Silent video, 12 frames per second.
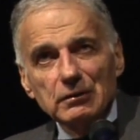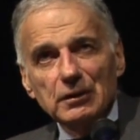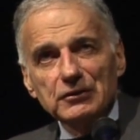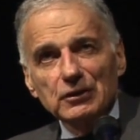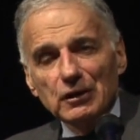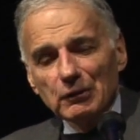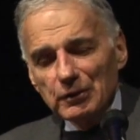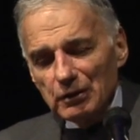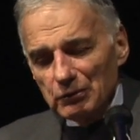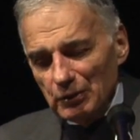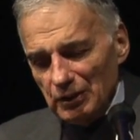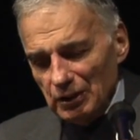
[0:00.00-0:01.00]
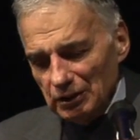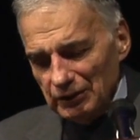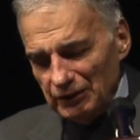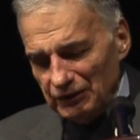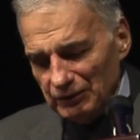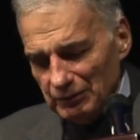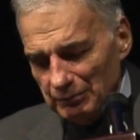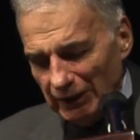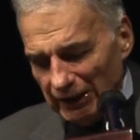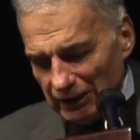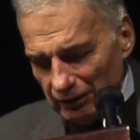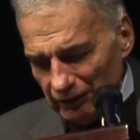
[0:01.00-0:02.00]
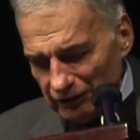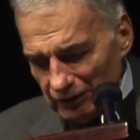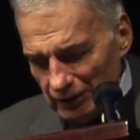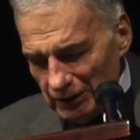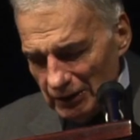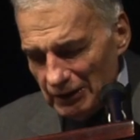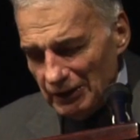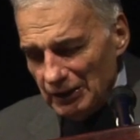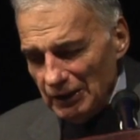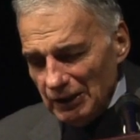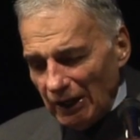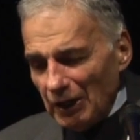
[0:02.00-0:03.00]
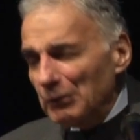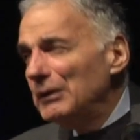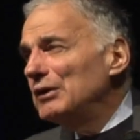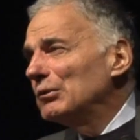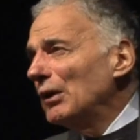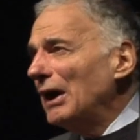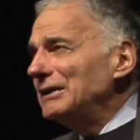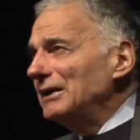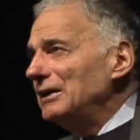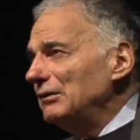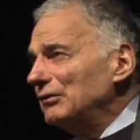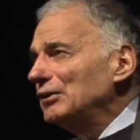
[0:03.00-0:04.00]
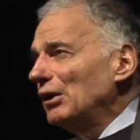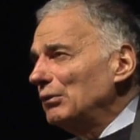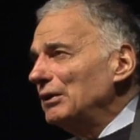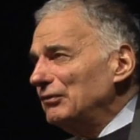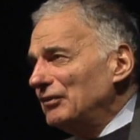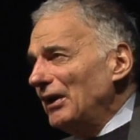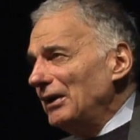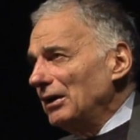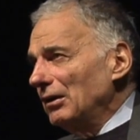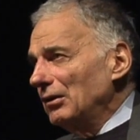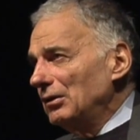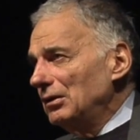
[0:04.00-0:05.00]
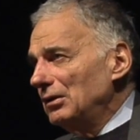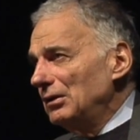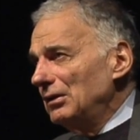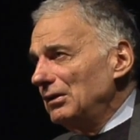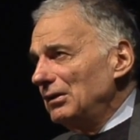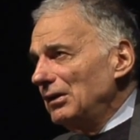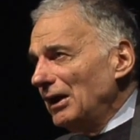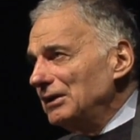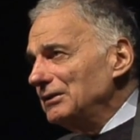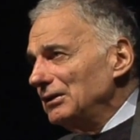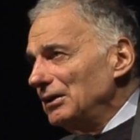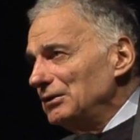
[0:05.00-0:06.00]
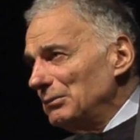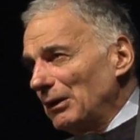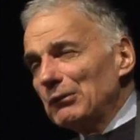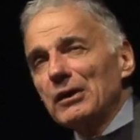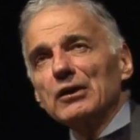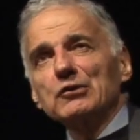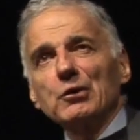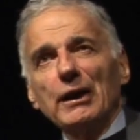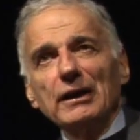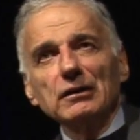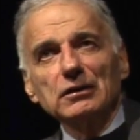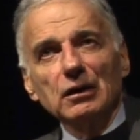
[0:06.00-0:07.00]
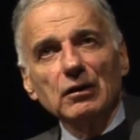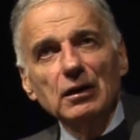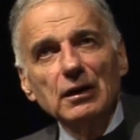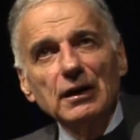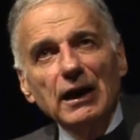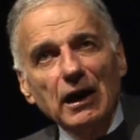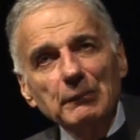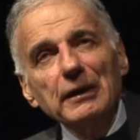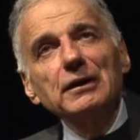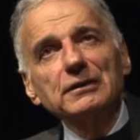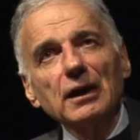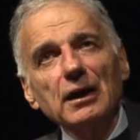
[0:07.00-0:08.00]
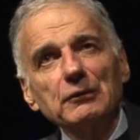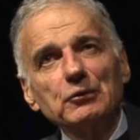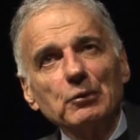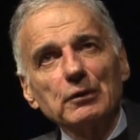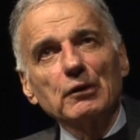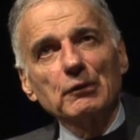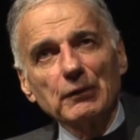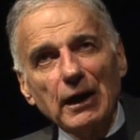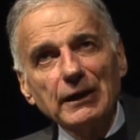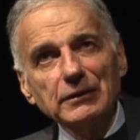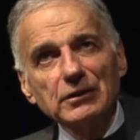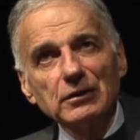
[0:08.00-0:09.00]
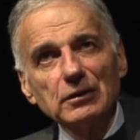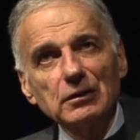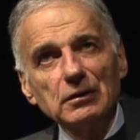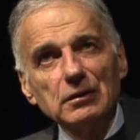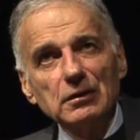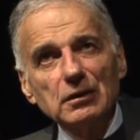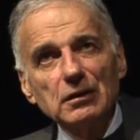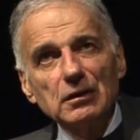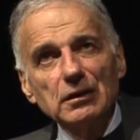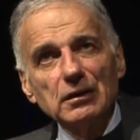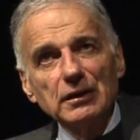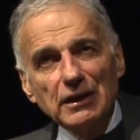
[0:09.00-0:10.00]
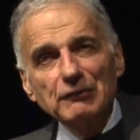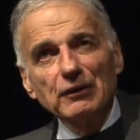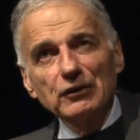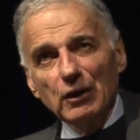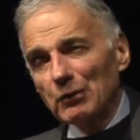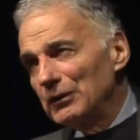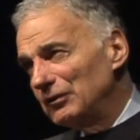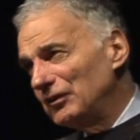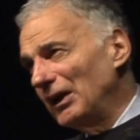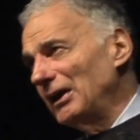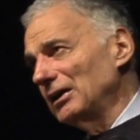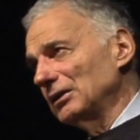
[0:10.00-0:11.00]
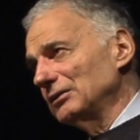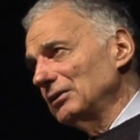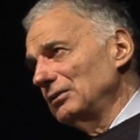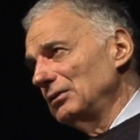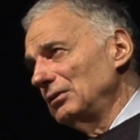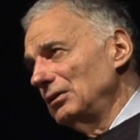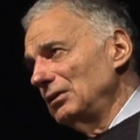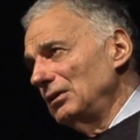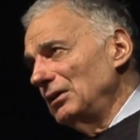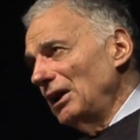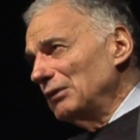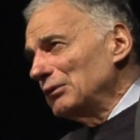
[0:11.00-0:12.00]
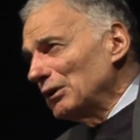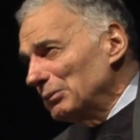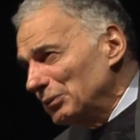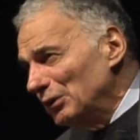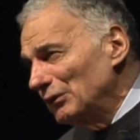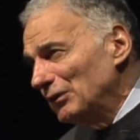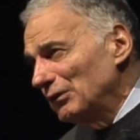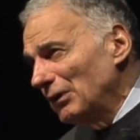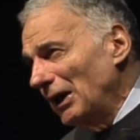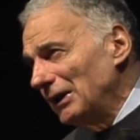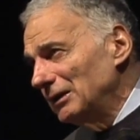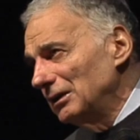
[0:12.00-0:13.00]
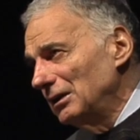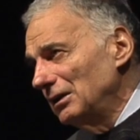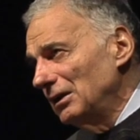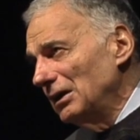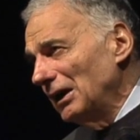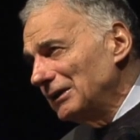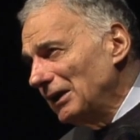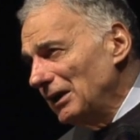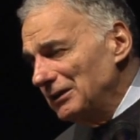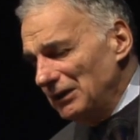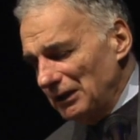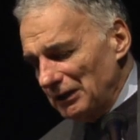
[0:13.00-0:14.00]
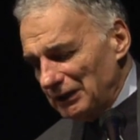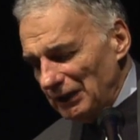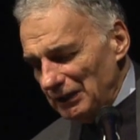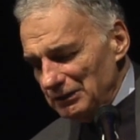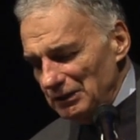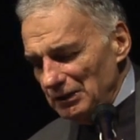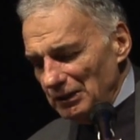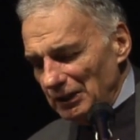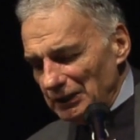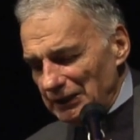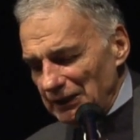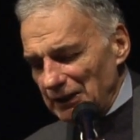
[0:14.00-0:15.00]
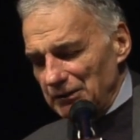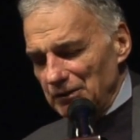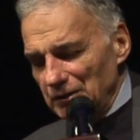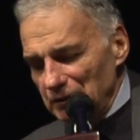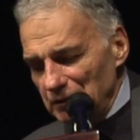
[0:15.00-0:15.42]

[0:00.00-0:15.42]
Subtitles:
As you know, we don't win all these battles. Are we right even though we fail? And you might want to chronicle how many times we were right even though we failed, and we were proven right again and again and again.